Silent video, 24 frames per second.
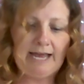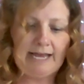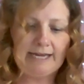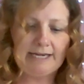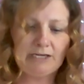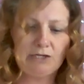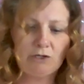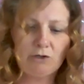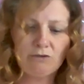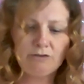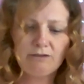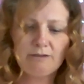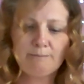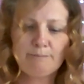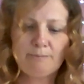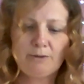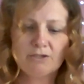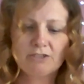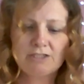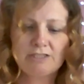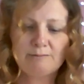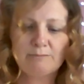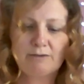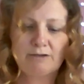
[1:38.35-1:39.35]
and along the
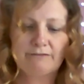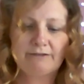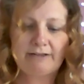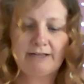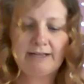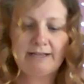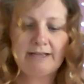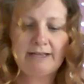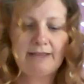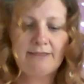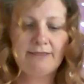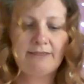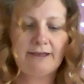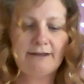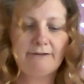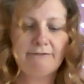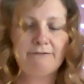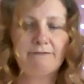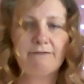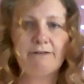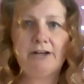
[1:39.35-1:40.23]
bottom of it there